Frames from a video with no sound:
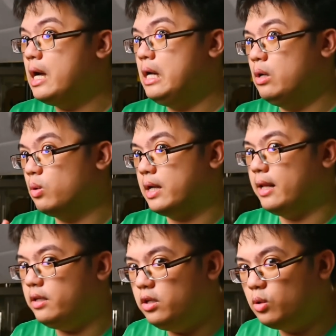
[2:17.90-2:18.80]
a look
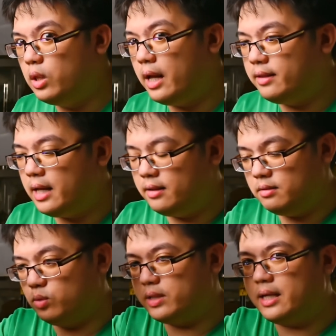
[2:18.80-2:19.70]
at you, and
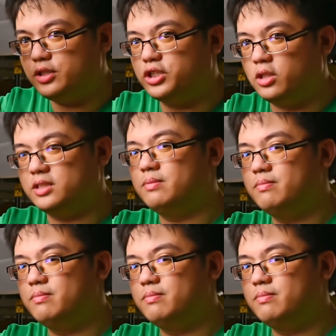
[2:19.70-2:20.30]
then you take a shot.